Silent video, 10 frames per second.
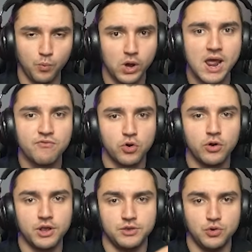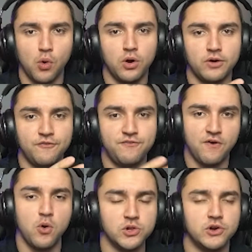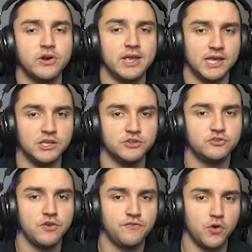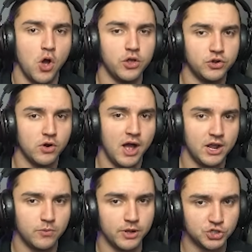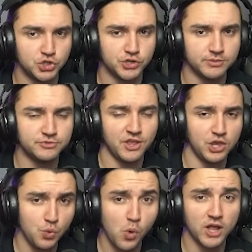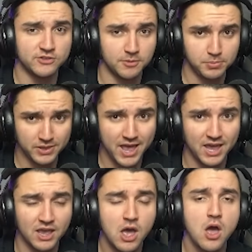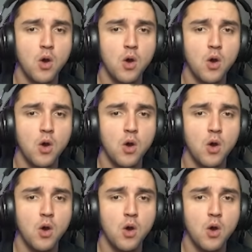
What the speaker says: whatever your folder is for all your IRL streams that you want to play